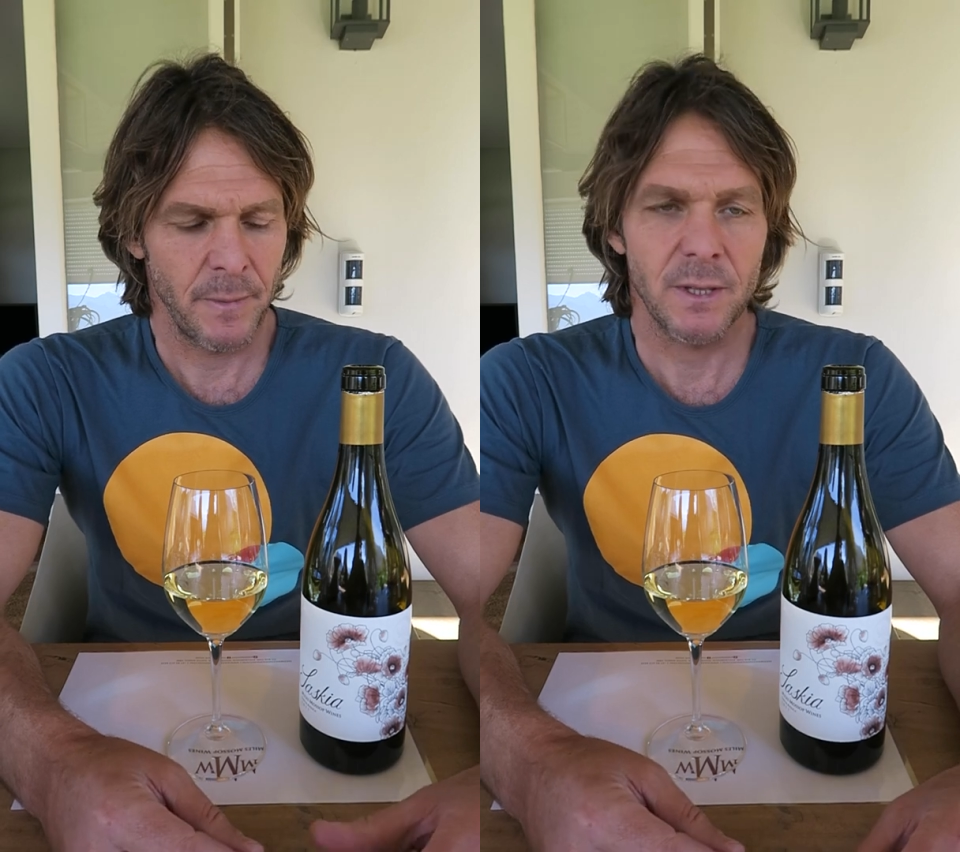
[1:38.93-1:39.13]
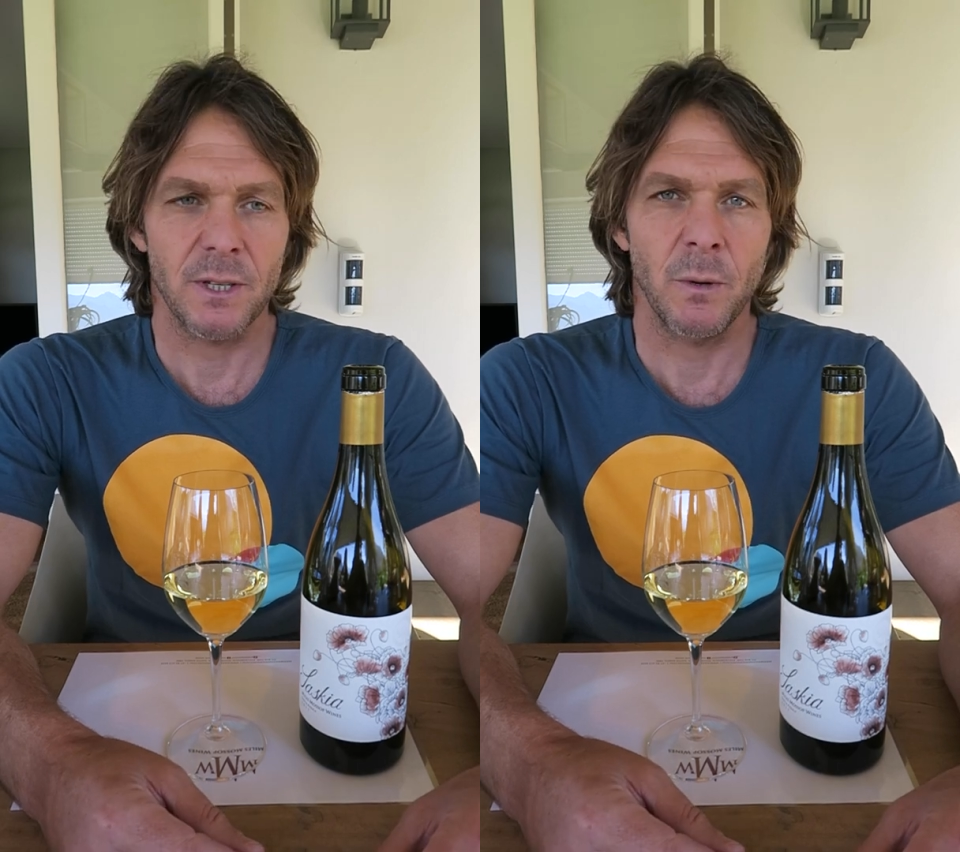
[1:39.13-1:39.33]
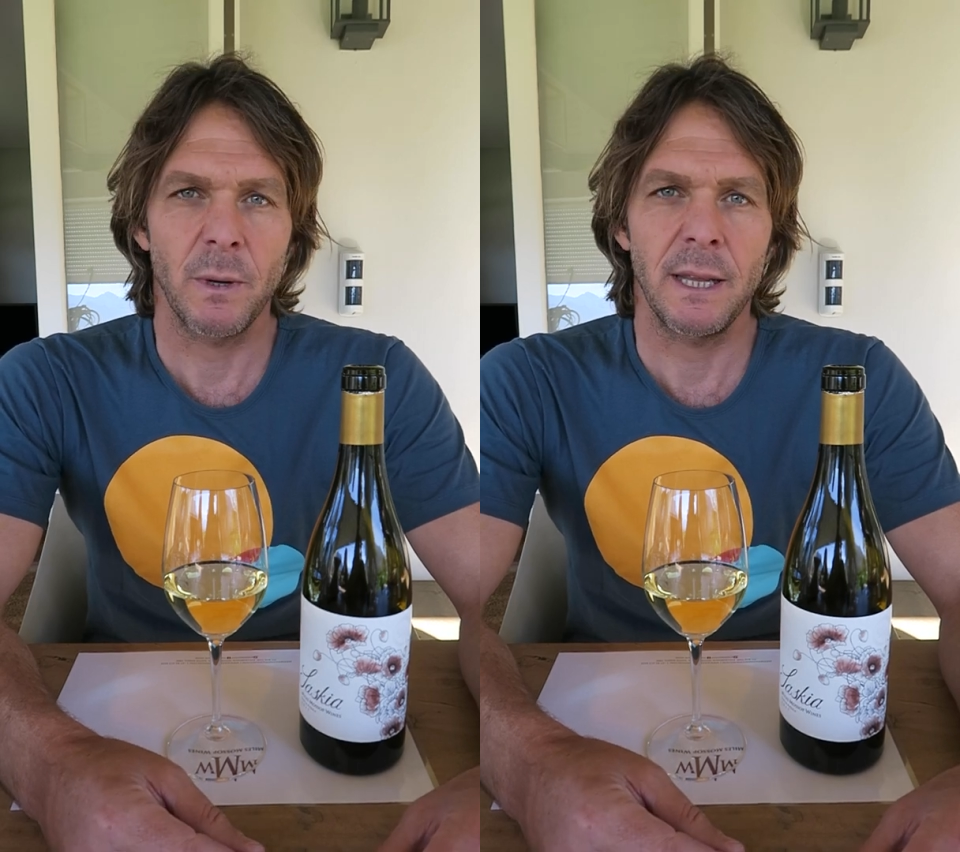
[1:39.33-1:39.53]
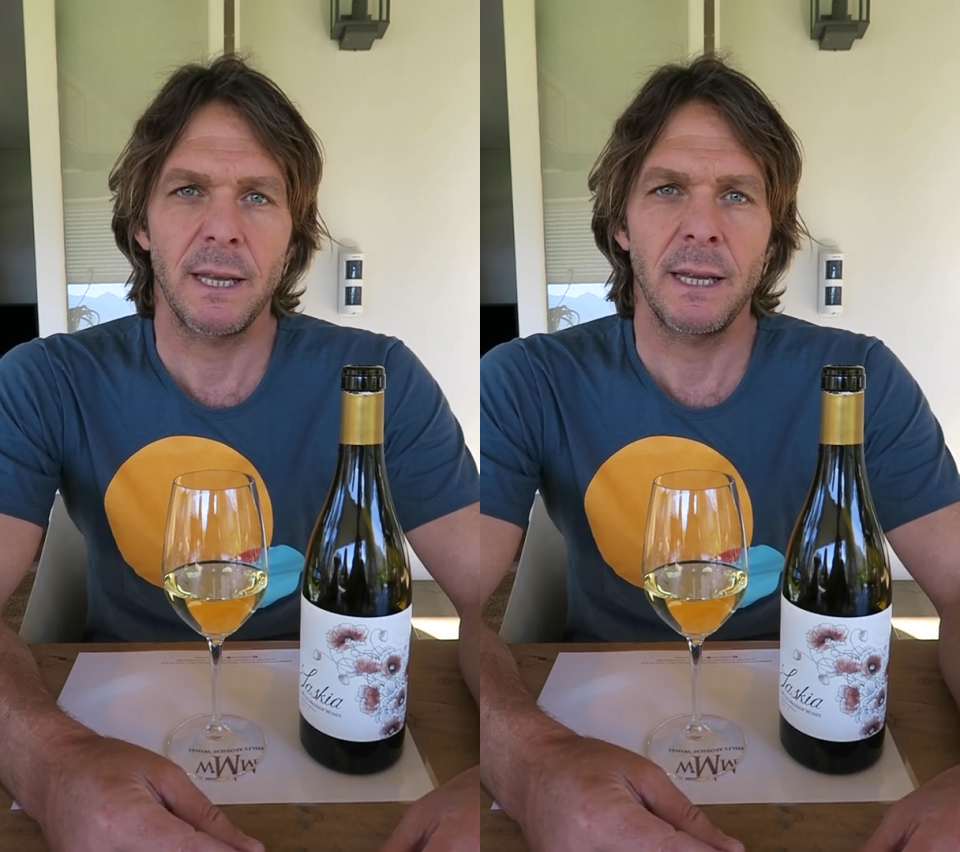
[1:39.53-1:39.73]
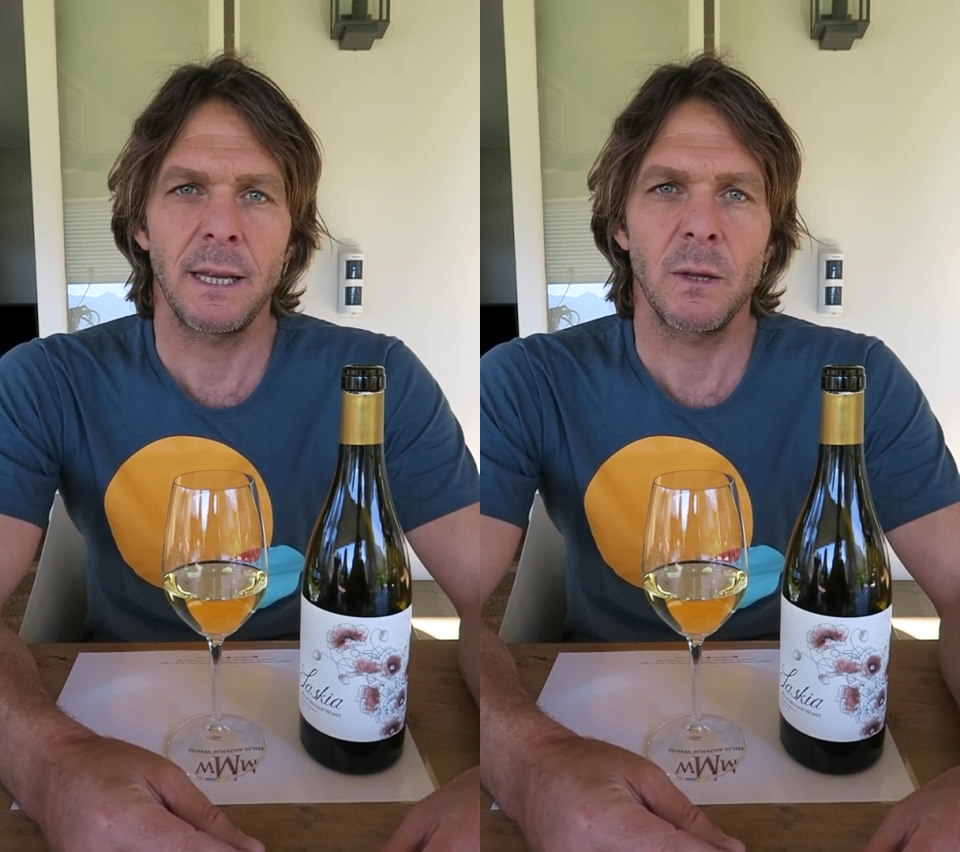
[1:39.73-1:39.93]
So where
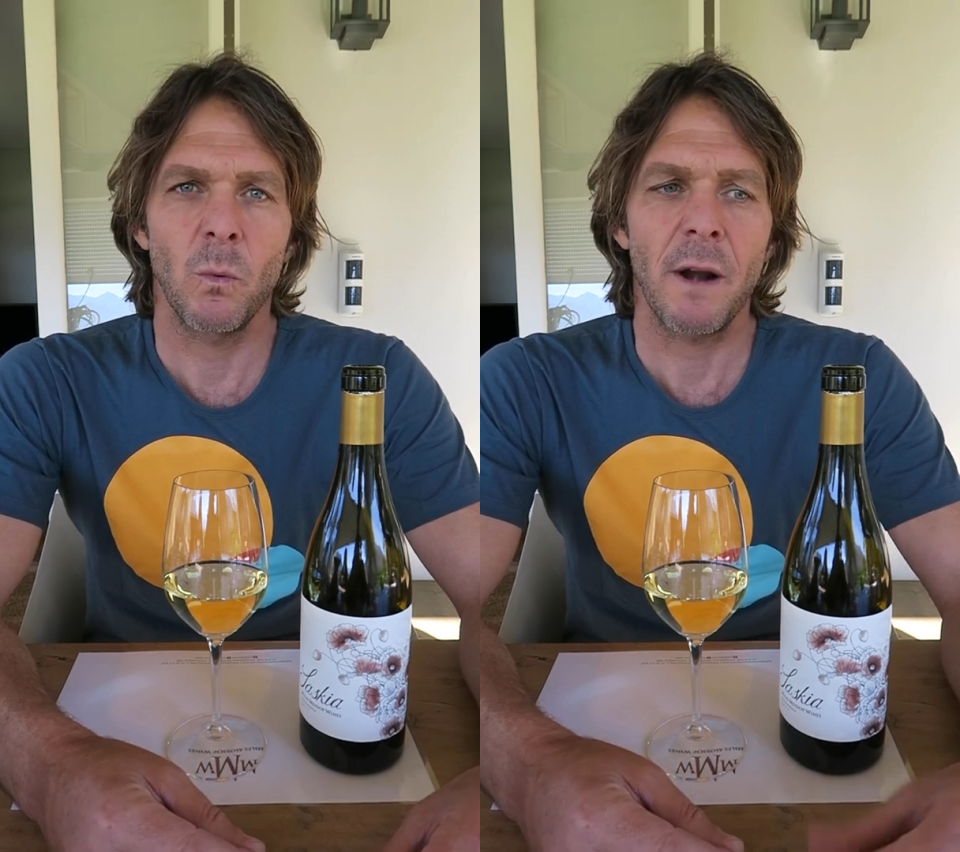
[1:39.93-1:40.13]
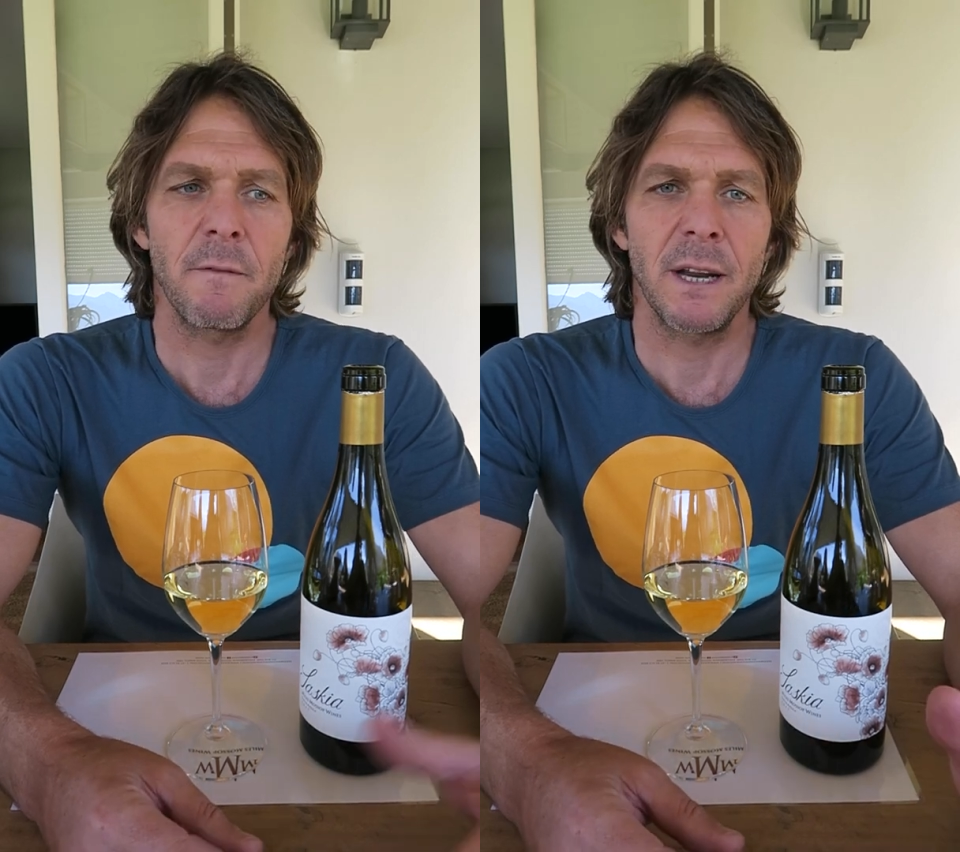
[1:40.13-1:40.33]
the one